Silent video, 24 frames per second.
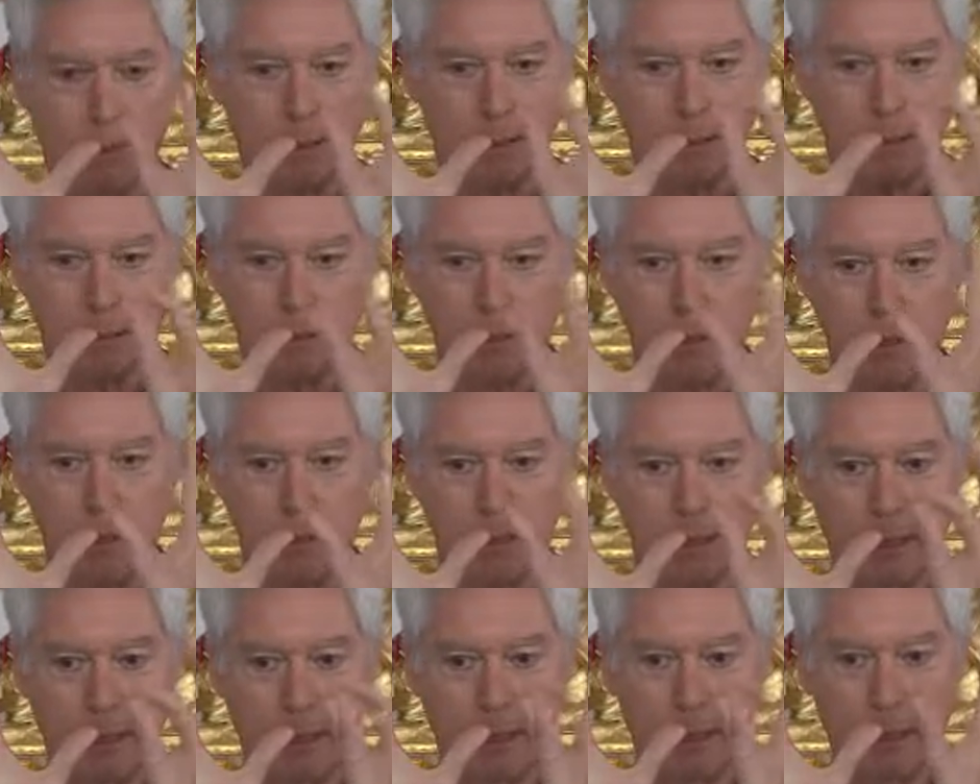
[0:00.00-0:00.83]
is,
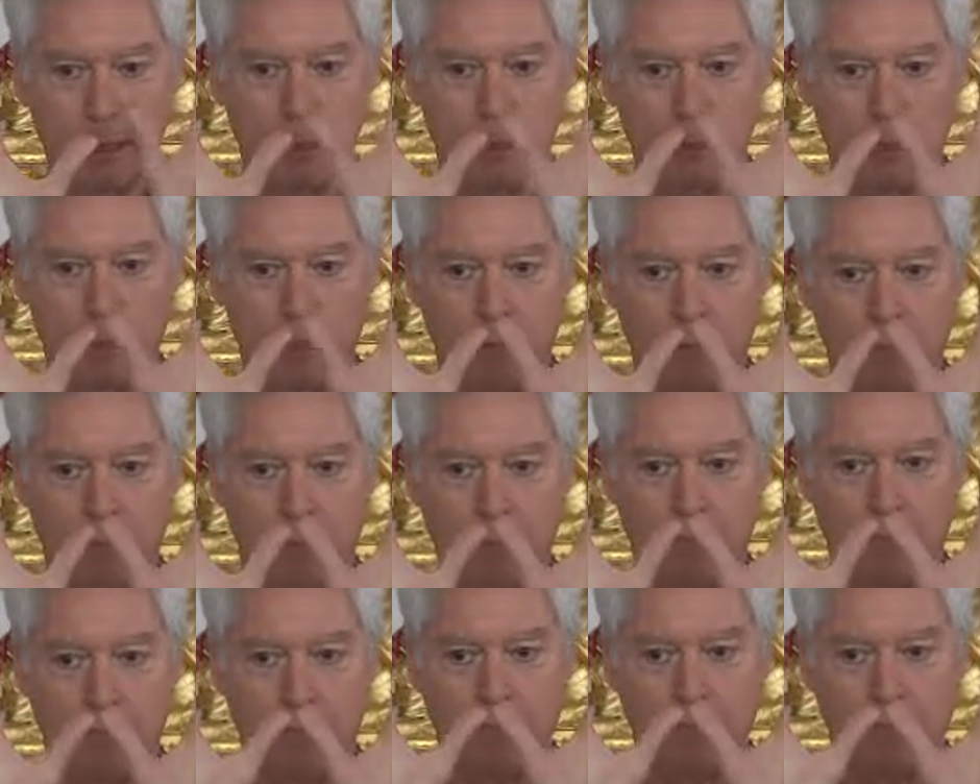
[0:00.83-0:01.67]
thought, image,
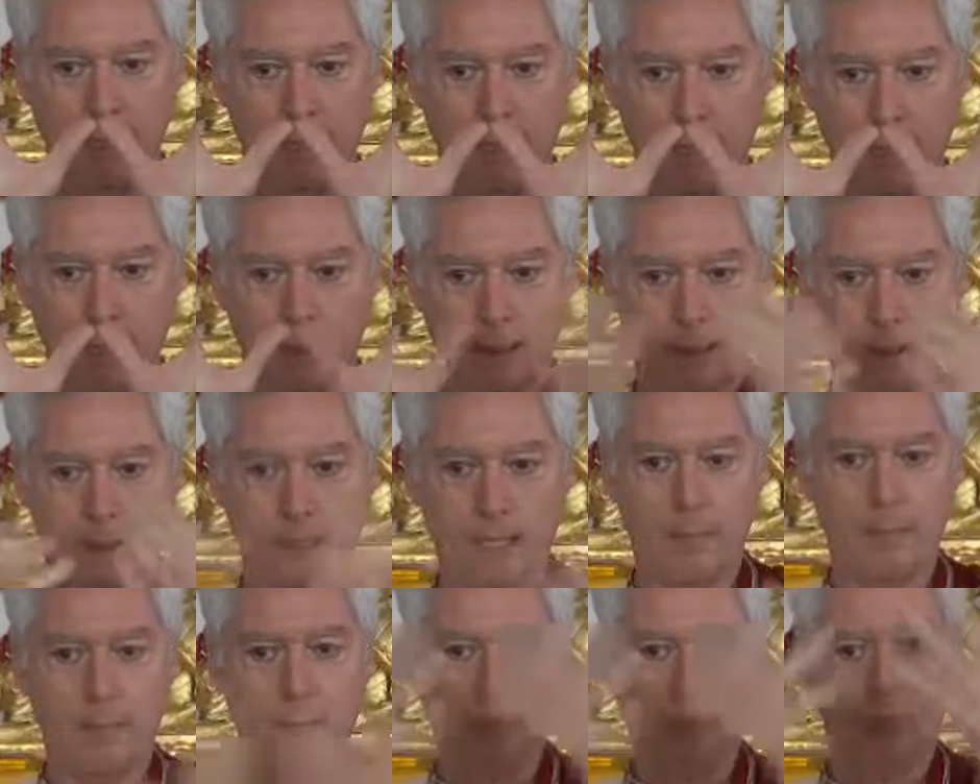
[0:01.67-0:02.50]
whatever,
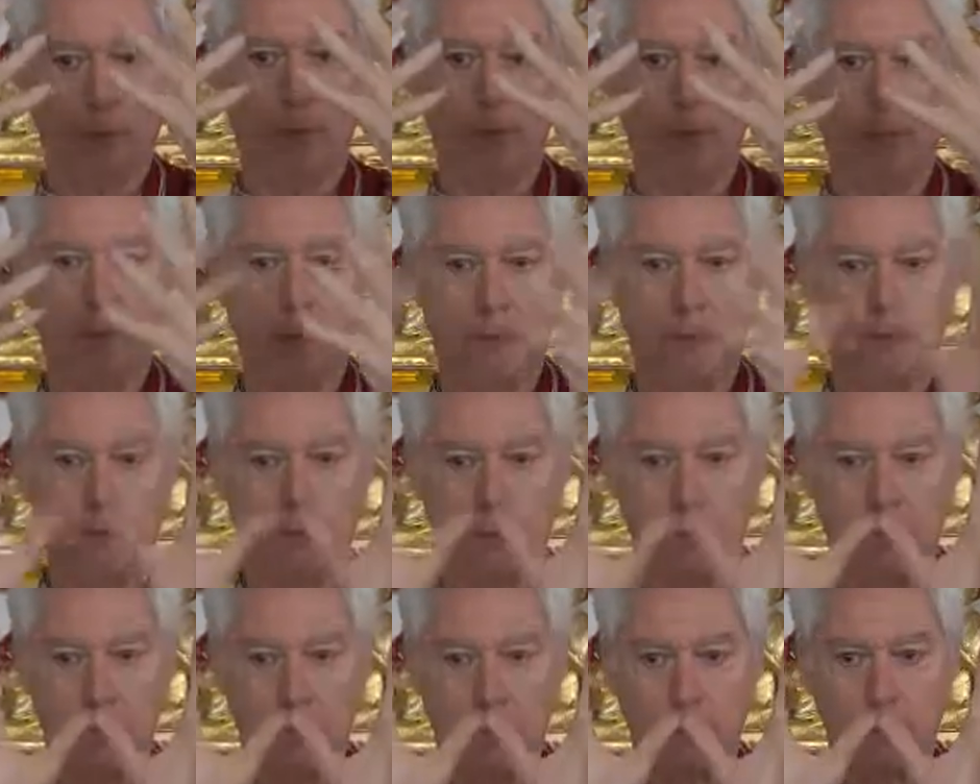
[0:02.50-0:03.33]
something appearing
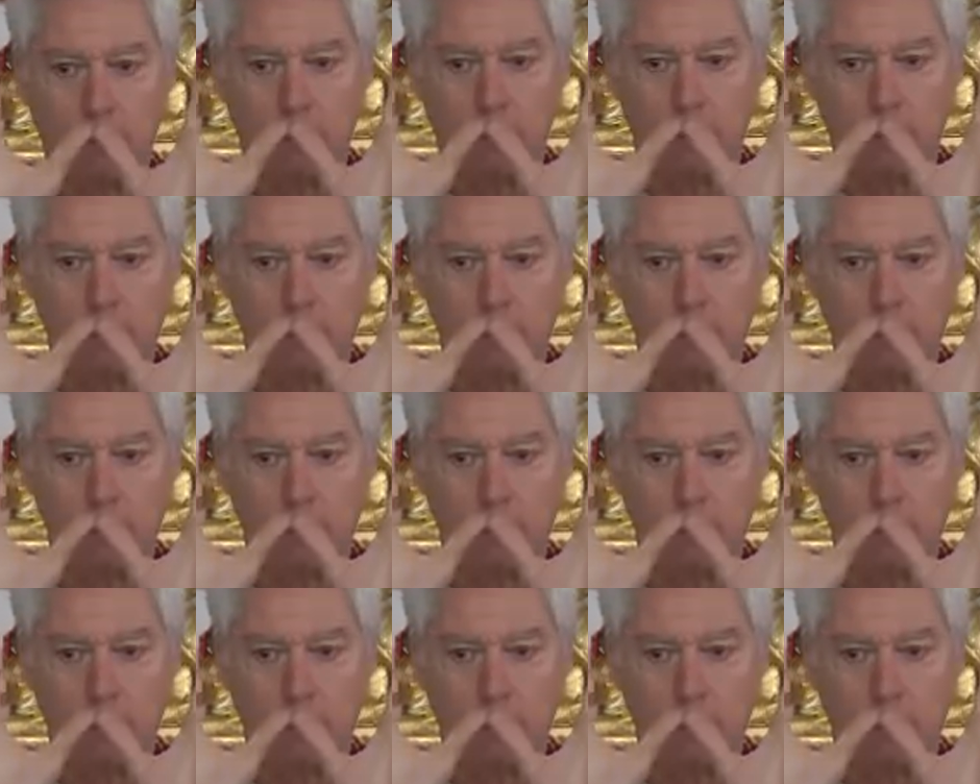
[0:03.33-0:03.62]
to you,